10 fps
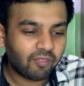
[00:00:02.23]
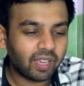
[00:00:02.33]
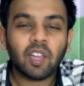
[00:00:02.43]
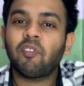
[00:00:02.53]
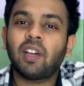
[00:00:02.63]
5
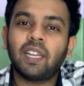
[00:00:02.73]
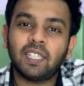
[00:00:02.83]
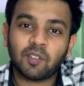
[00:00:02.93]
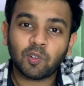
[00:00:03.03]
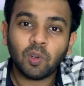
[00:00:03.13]
of 100 days
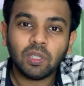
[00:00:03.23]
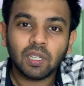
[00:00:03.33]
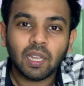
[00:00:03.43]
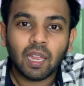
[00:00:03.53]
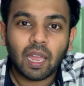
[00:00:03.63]
of code.
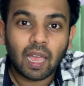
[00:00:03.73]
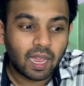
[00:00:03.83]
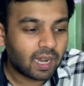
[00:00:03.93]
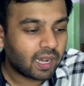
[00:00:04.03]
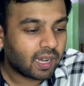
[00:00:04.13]

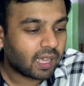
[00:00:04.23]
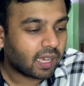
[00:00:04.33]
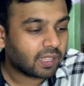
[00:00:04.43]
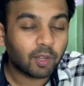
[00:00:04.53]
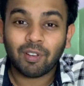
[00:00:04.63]
And uh,
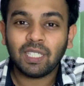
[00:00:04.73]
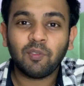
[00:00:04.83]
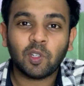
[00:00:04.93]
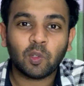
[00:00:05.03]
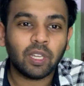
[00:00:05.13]
the question
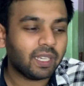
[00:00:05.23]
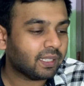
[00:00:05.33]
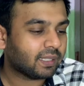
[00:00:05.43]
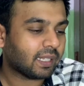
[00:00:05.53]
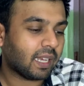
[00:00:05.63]
for today
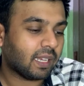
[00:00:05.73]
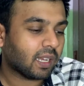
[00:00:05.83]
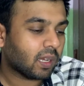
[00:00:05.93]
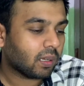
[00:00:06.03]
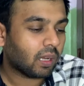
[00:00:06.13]
is uh,
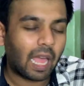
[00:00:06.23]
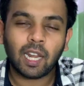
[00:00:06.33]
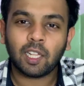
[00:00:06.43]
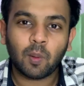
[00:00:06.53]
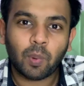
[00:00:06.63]

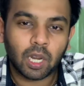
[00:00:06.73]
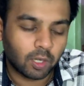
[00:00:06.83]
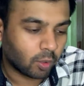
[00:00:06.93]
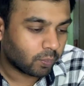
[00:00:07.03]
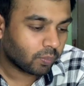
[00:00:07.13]
anagram
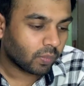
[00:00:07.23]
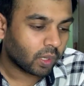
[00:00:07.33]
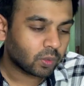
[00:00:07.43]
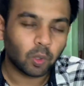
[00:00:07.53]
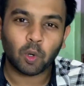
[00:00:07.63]
palindrome. So